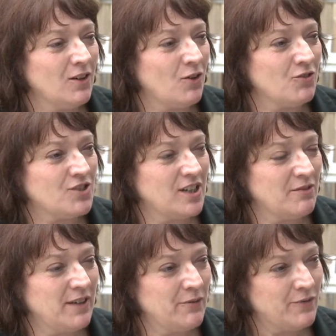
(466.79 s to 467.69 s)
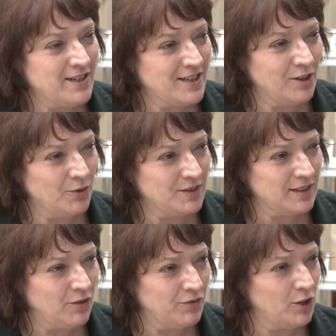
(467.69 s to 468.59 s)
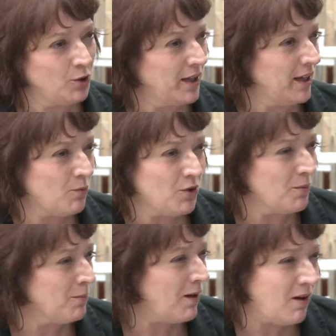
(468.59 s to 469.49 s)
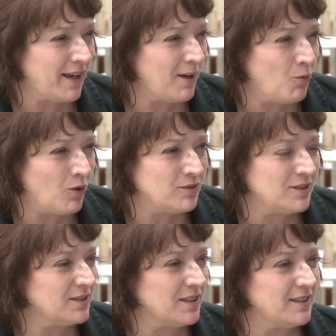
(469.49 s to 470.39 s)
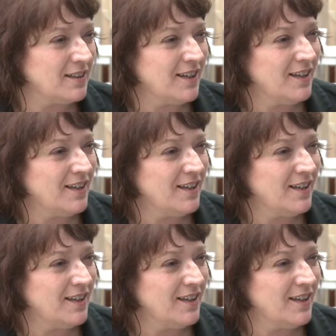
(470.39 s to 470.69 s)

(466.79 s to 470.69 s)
constantly reinventing yourself and looking at what your market wants and